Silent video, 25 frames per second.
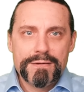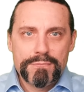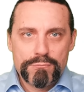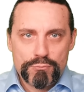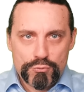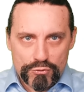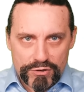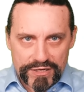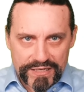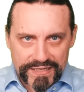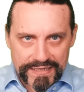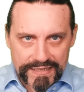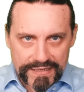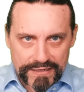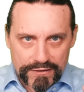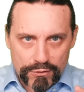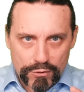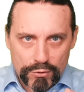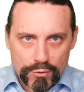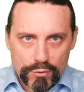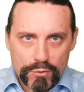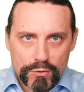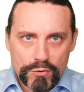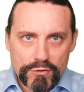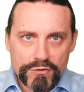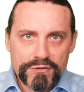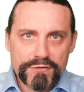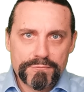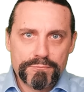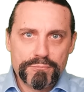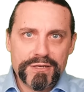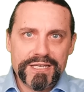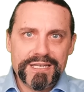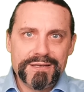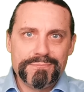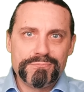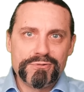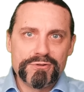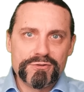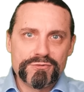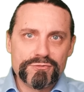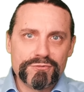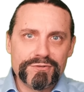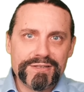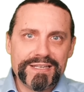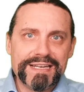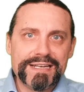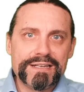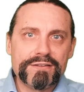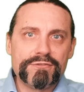bringing all the people
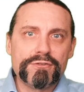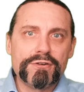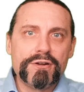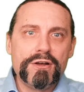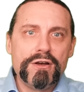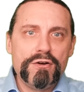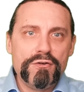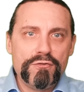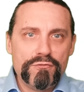together